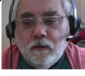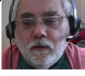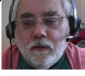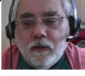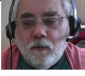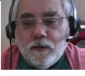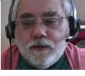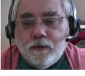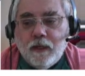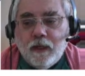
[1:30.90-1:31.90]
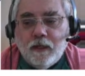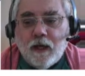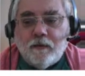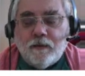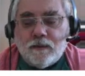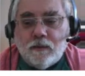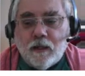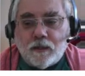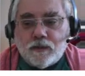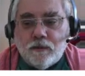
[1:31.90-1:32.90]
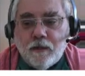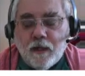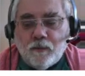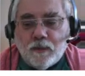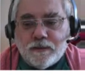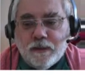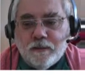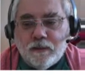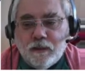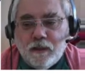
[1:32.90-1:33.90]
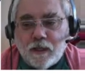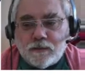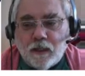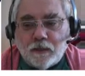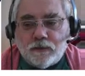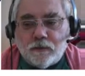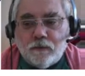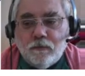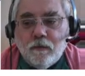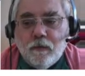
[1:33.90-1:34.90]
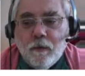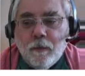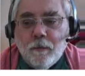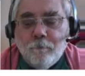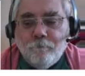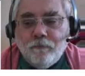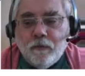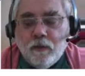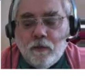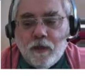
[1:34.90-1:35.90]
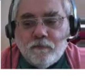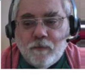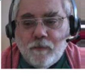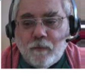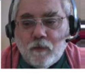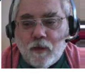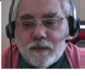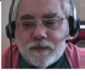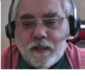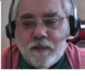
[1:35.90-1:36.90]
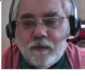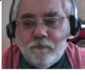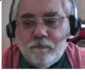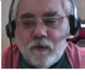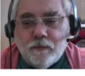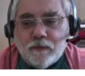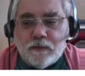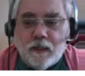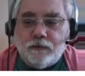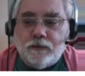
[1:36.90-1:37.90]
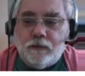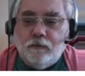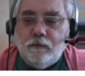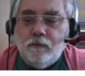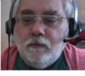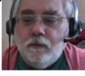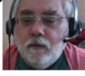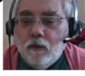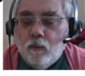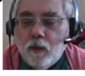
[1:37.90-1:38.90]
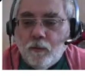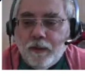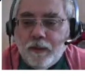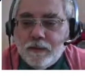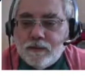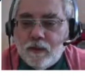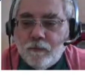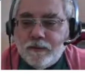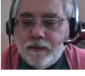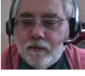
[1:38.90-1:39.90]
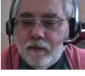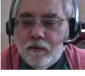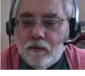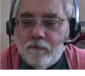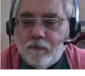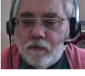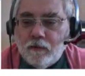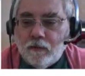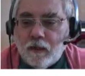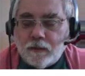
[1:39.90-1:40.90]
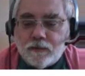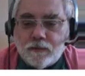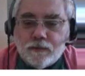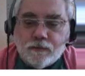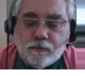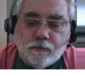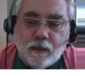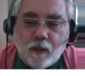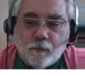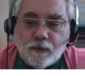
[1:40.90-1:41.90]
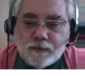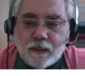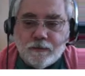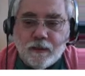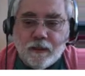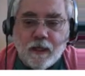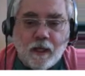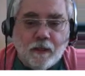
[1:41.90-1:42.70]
get what you can out of this lecture and proceed to the next lecture. You don't have to memorize anything from this lecture. When we need some material in further lectures, I'll present it again.